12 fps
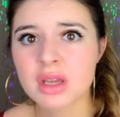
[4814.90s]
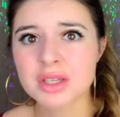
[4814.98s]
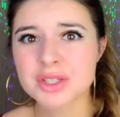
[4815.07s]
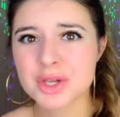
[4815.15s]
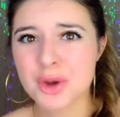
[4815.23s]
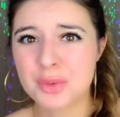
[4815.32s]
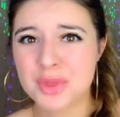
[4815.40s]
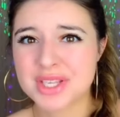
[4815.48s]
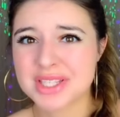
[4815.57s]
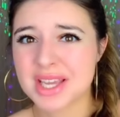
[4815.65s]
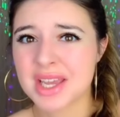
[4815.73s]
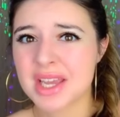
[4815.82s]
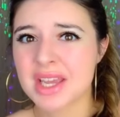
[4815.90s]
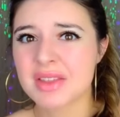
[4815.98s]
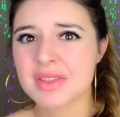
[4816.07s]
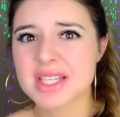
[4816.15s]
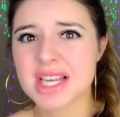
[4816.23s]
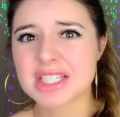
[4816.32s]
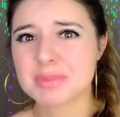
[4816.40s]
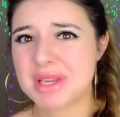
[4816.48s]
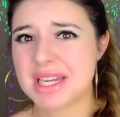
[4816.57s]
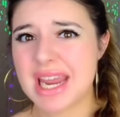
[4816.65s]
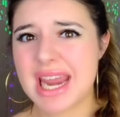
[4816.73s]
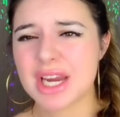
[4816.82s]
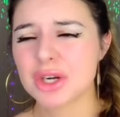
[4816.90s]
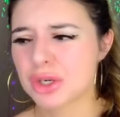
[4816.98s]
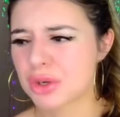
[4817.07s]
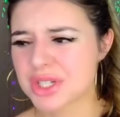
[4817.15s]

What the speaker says: No, this has to be an error or